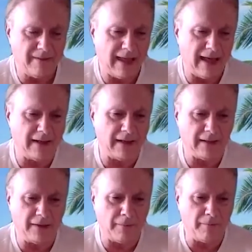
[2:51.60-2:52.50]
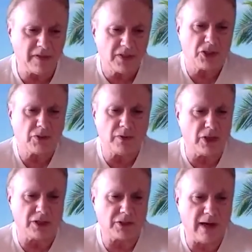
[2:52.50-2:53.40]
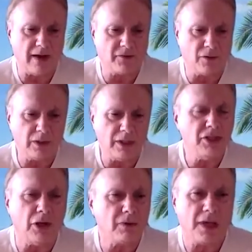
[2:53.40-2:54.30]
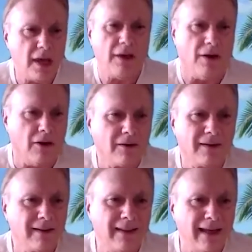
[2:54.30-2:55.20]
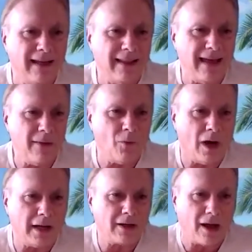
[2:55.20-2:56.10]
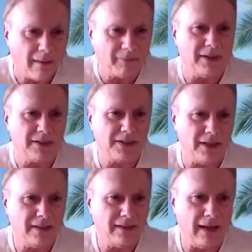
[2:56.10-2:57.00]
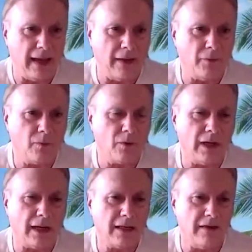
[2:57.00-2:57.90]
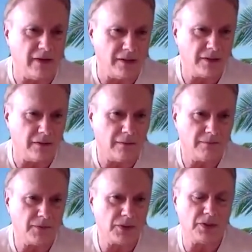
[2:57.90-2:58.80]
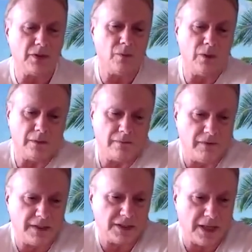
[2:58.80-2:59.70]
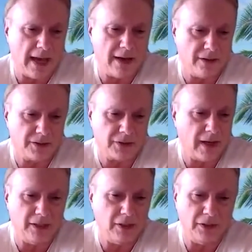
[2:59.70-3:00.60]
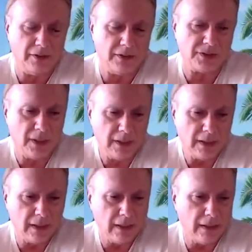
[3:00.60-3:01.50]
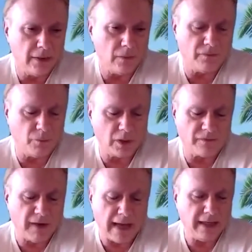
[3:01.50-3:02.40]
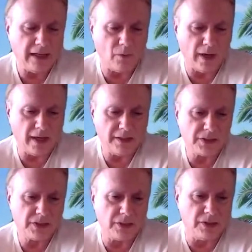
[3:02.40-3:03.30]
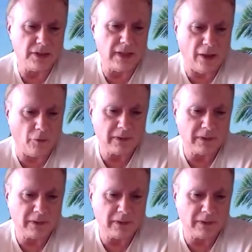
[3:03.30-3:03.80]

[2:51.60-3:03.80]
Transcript: that the business results we're after really don't care. They want competency, and we're not giving it to them. So what Vince and I are trying to do is we're finding ways to help